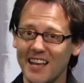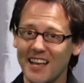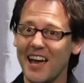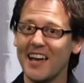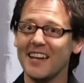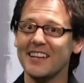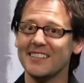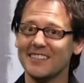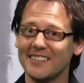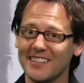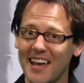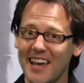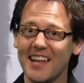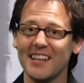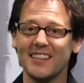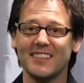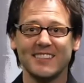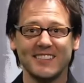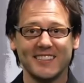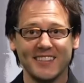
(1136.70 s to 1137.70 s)
performing,
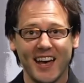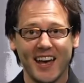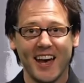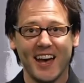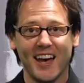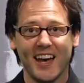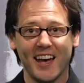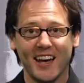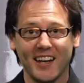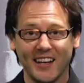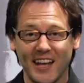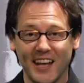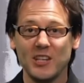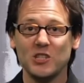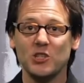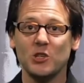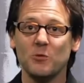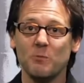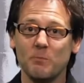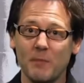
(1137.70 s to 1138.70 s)
and it, and it was great,
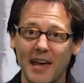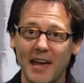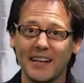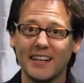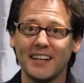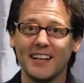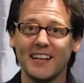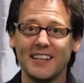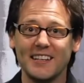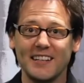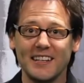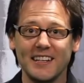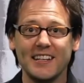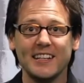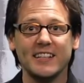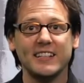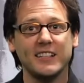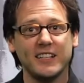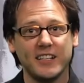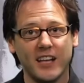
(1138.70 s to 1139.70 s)
but, and, and,
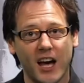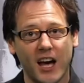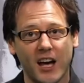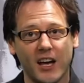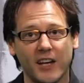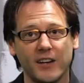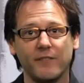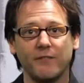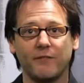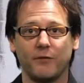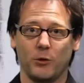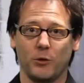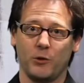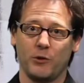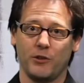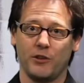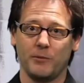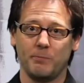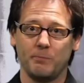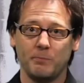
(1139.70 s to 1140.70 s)
And
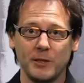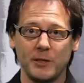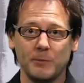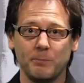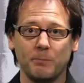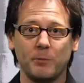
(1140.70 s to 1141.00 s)
if in a